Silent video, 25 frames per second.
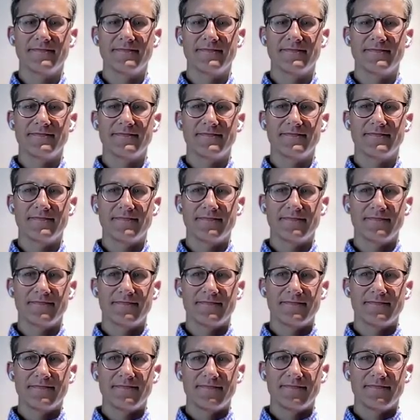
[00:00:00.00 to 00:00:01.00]

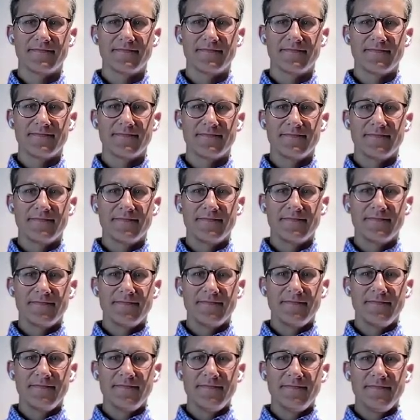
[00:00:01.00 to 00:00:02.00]

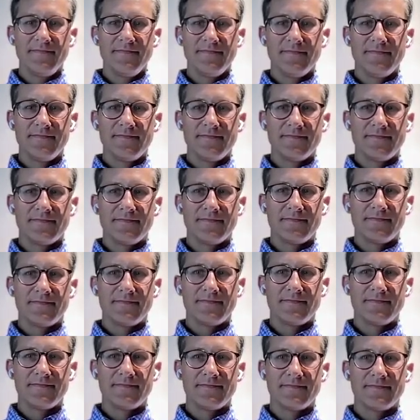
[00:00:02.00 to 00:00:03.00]

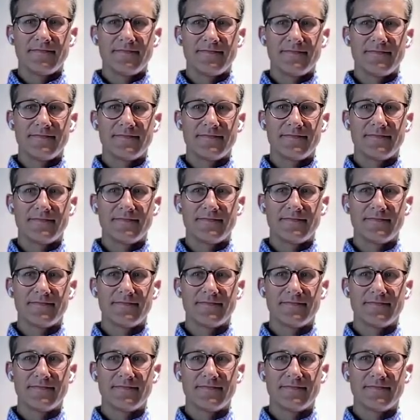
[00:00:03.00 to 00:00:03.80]
The person shown says nothing.